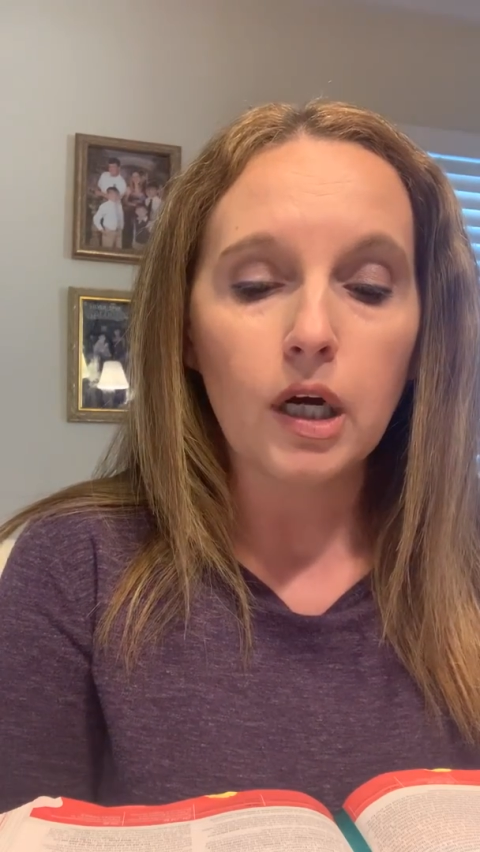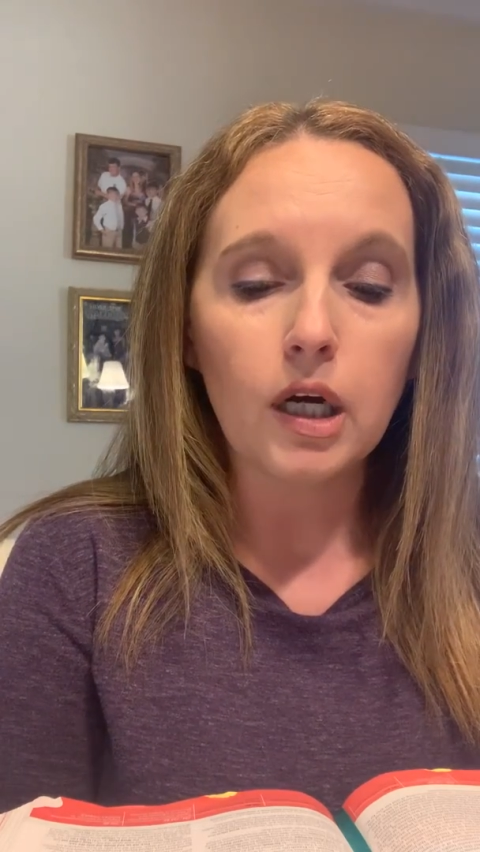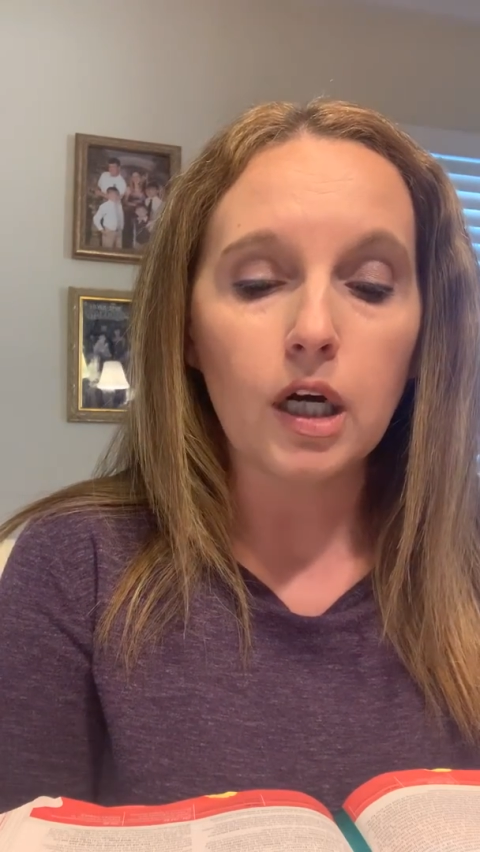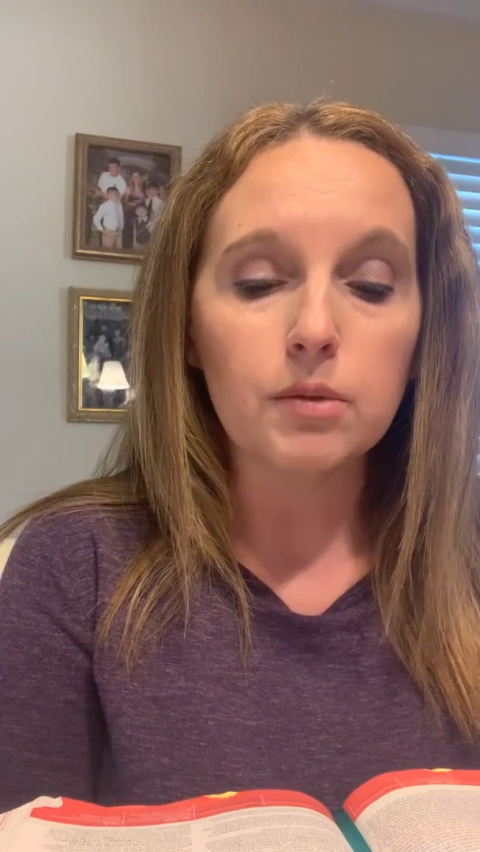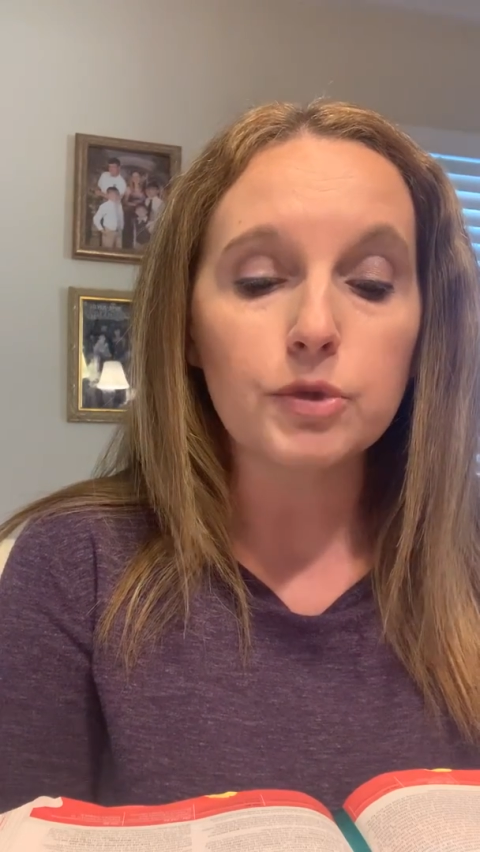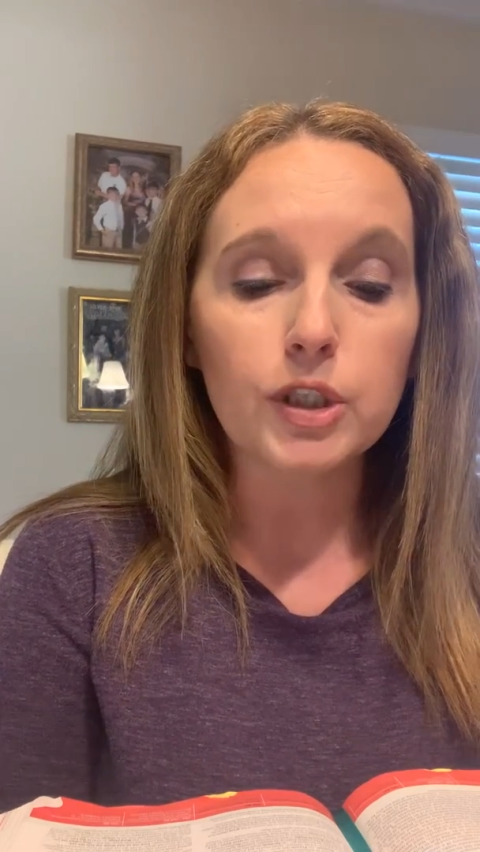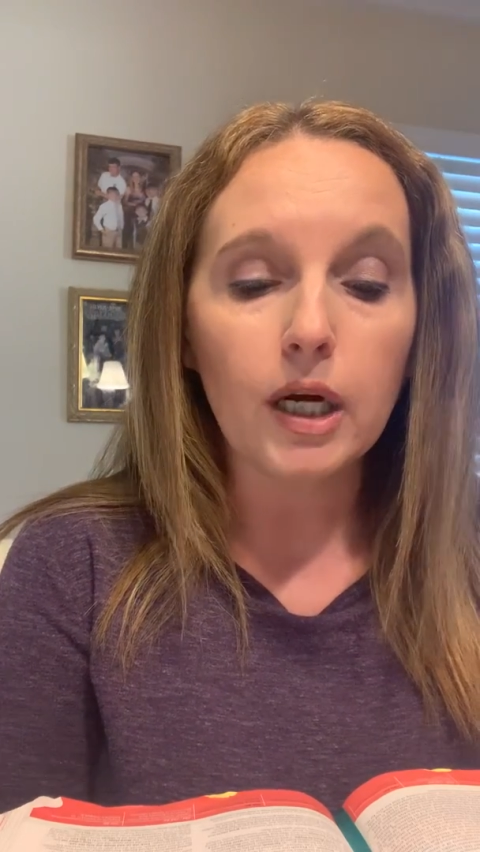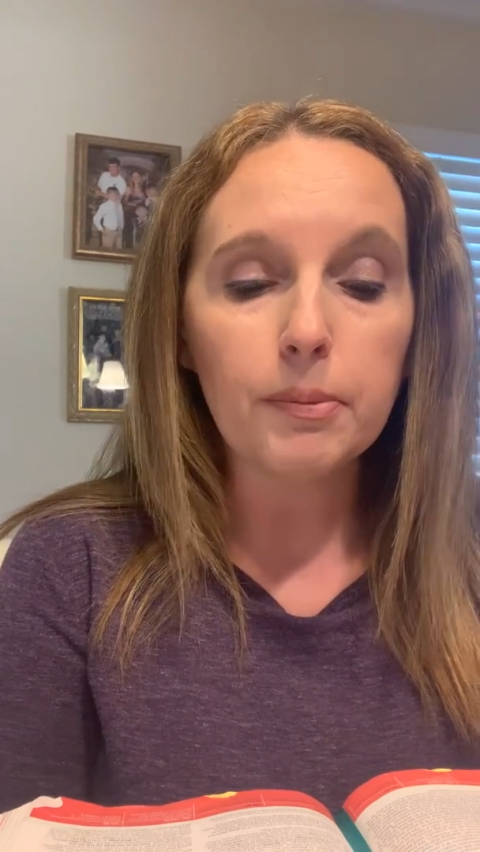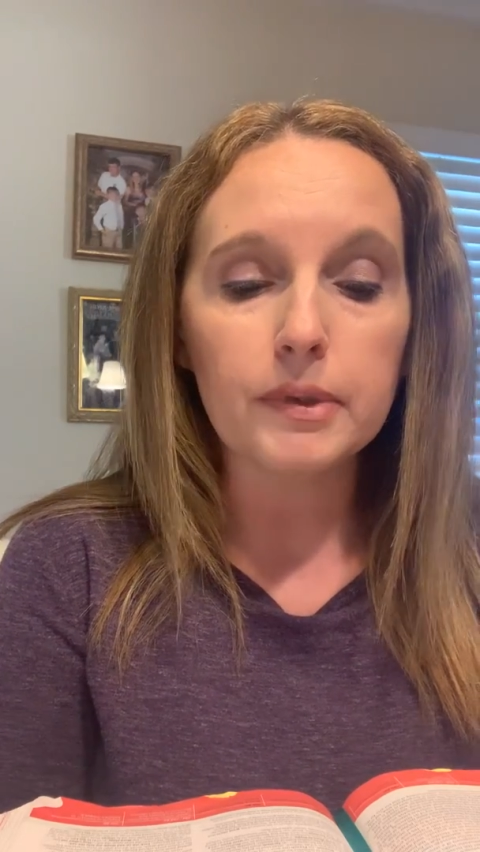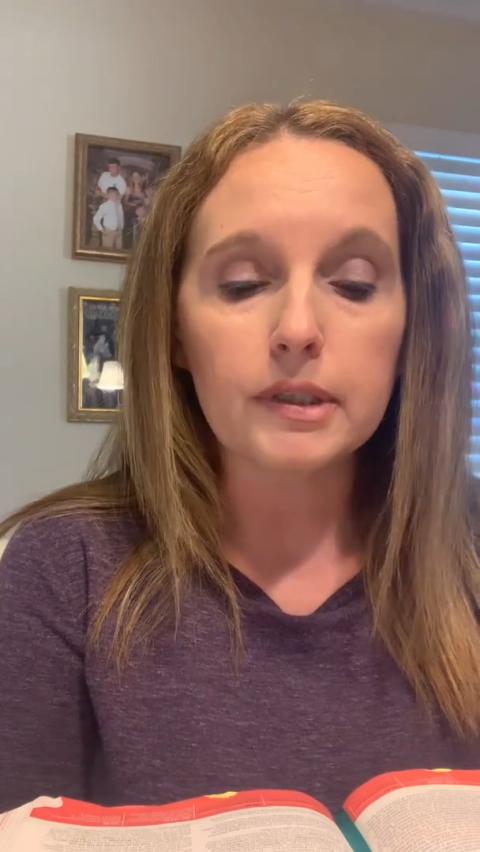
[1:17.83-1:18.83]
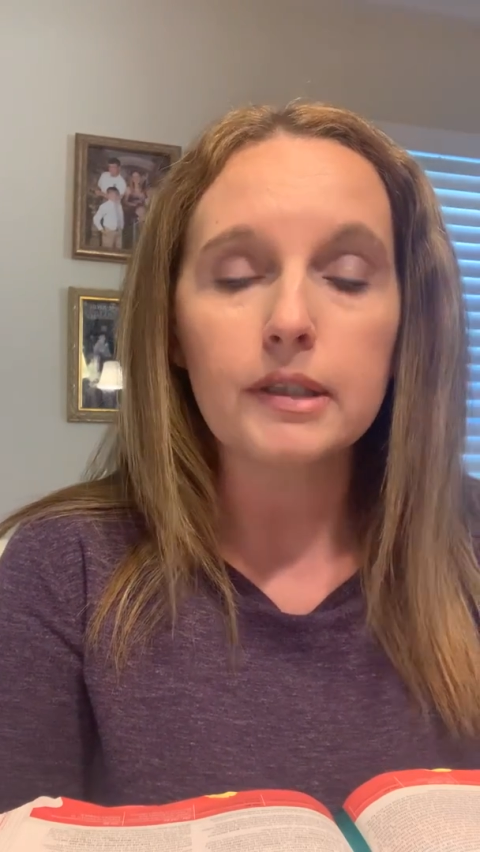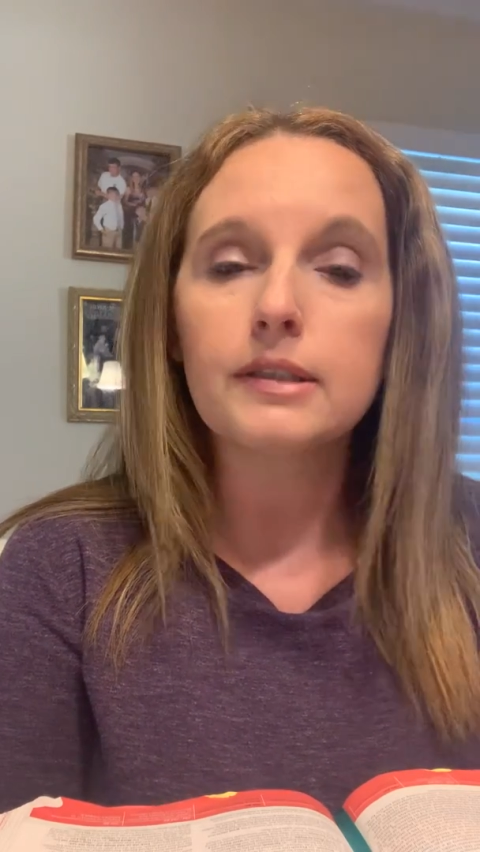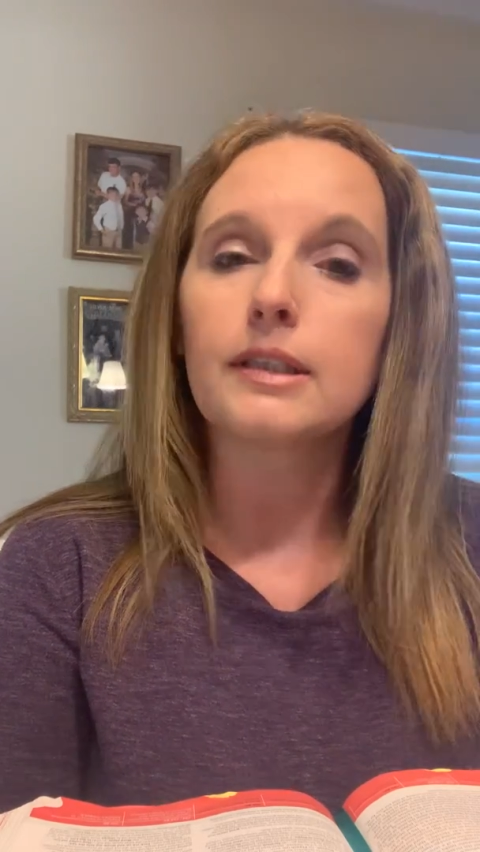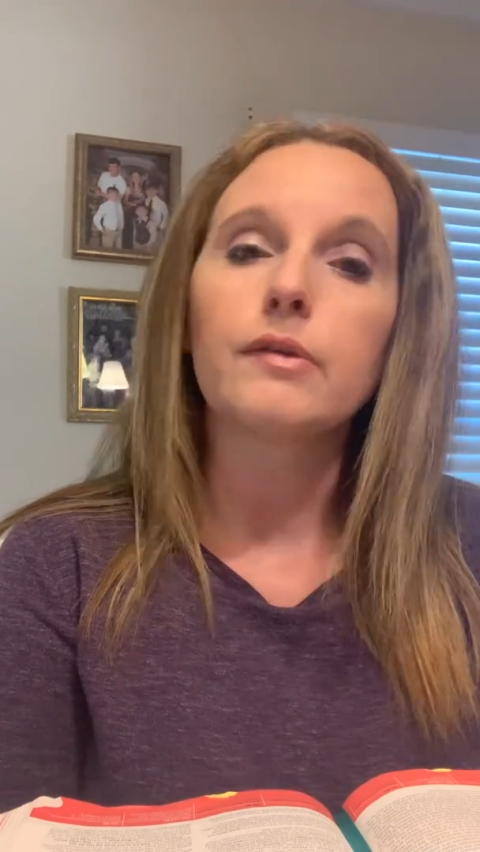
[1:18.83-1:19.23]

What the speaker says: Joppa so